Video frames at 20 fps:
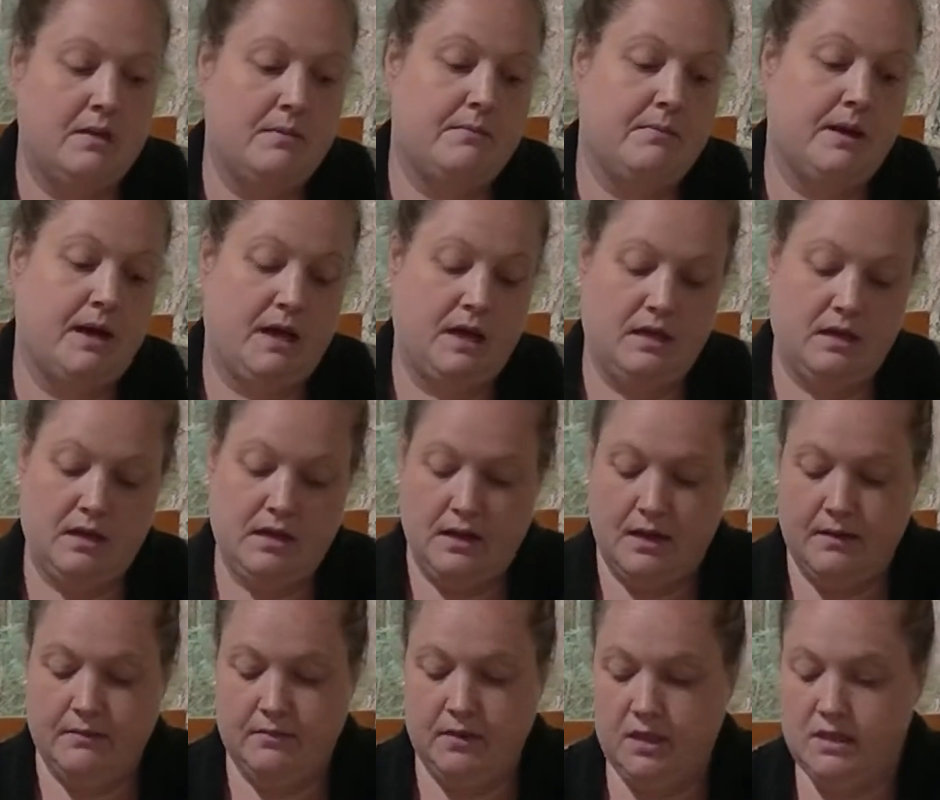But
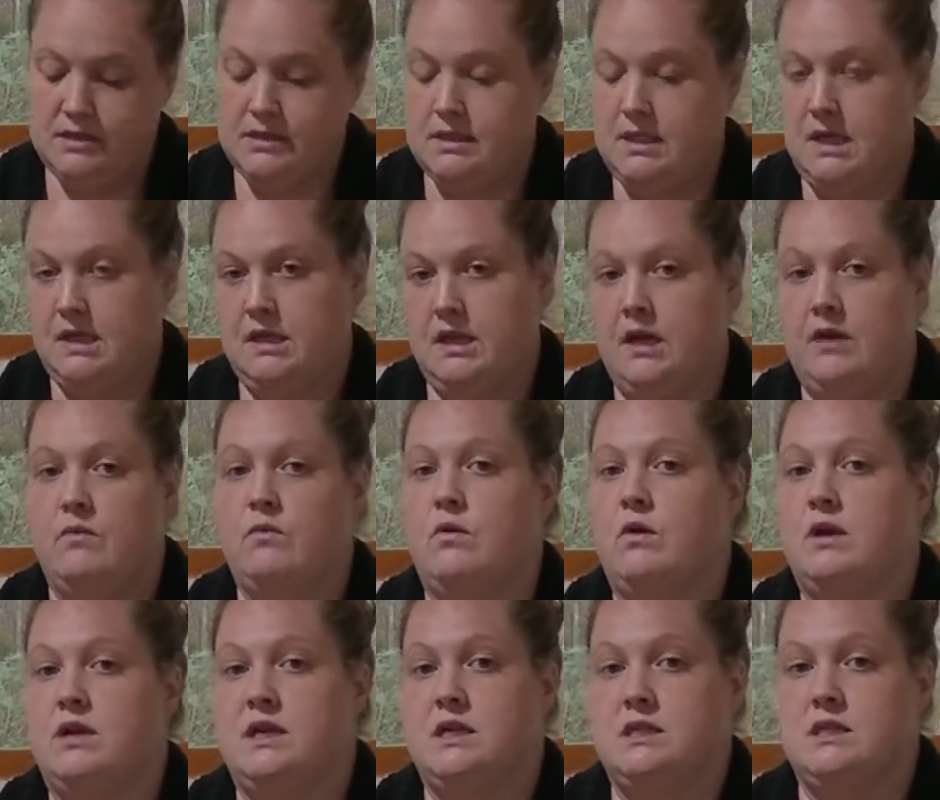let's say that I
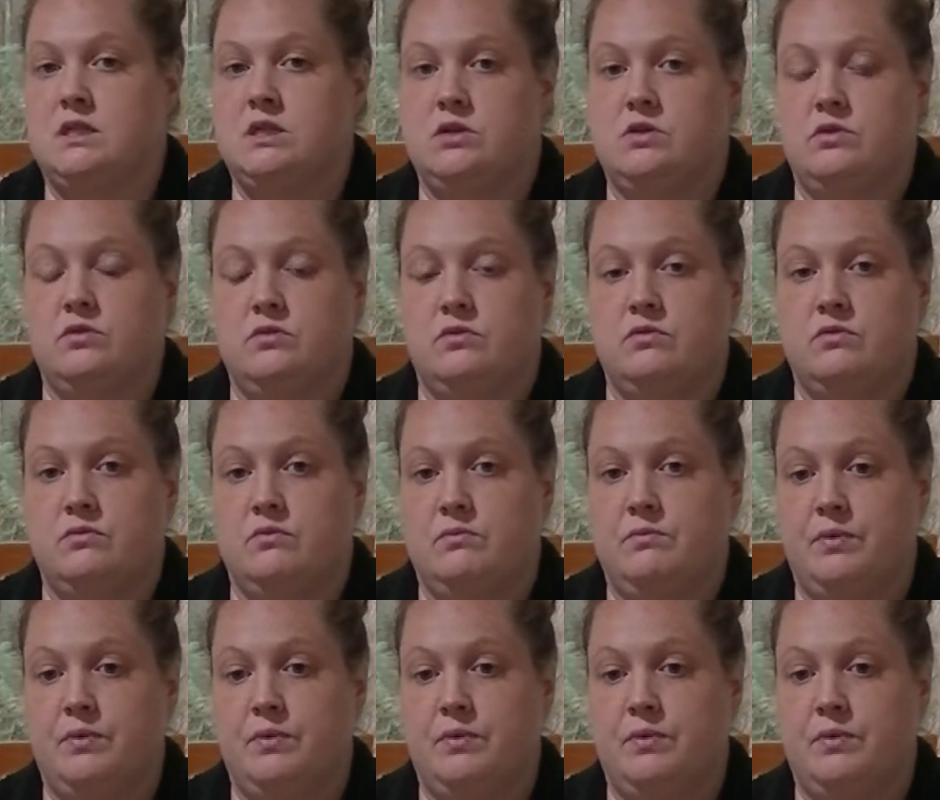wanted to